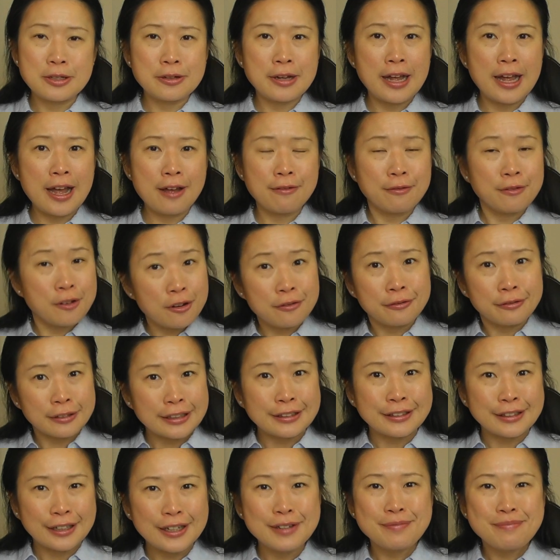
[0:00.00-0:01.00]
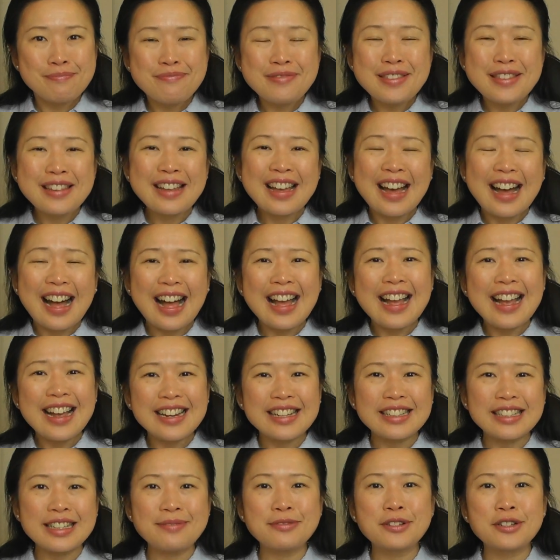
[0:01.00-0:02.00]
have, hopefully not. I had a
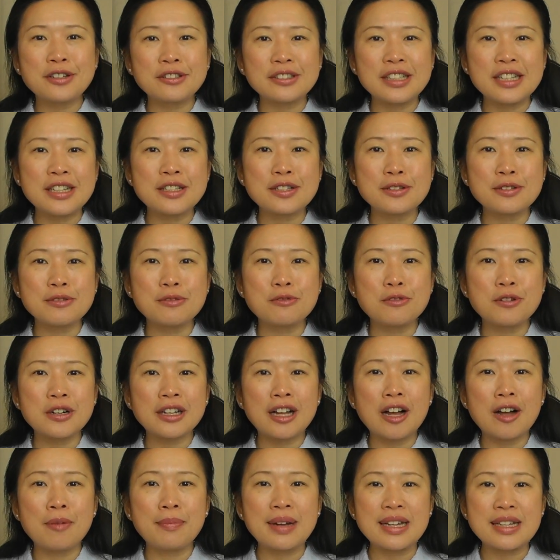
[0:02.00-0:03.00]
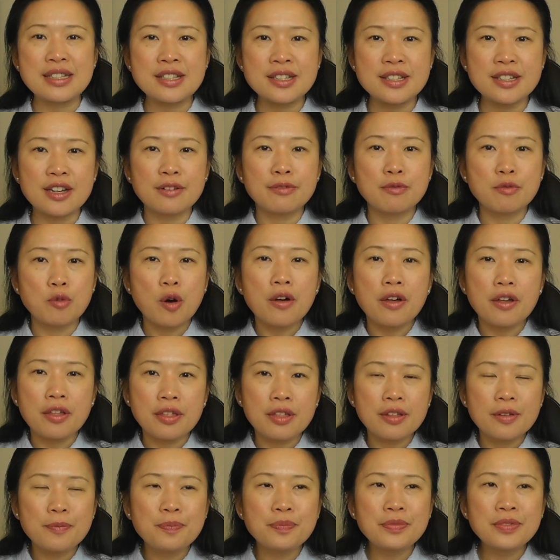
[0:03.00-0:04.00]
difficulty to work out my self-worth.
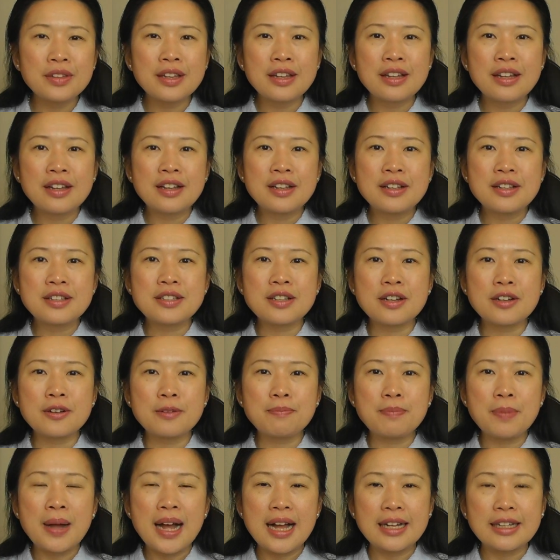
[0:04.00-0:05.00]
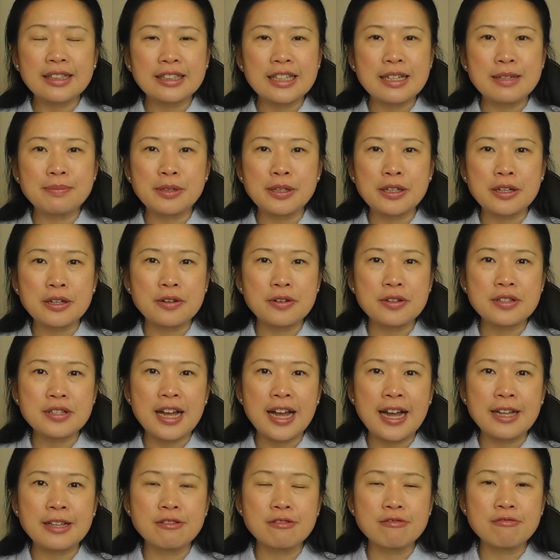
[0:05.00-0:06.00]
So partly because
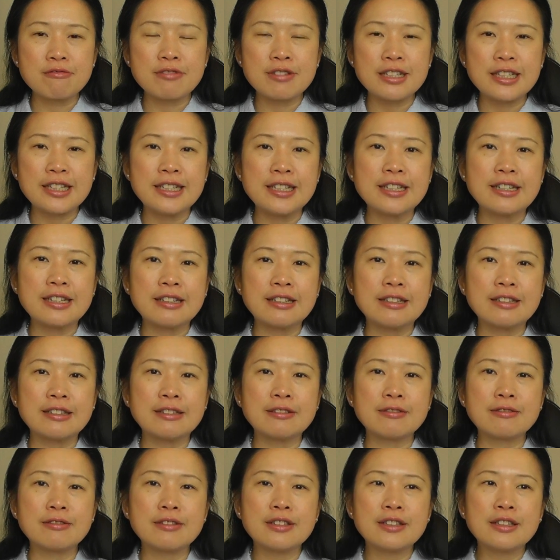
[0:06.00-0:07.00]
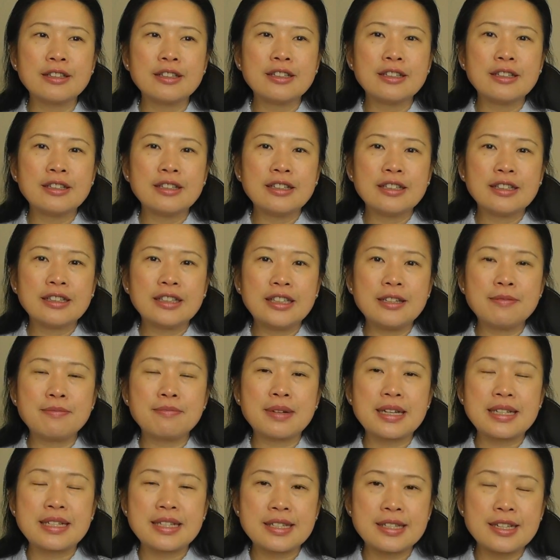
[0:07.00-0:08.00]
I don't really give
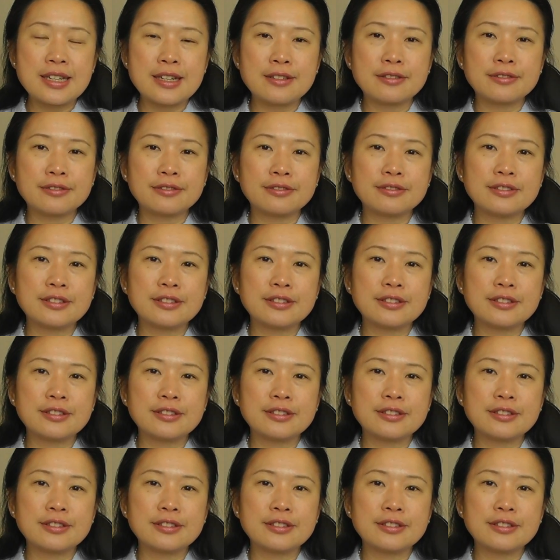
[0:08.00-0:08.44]
myself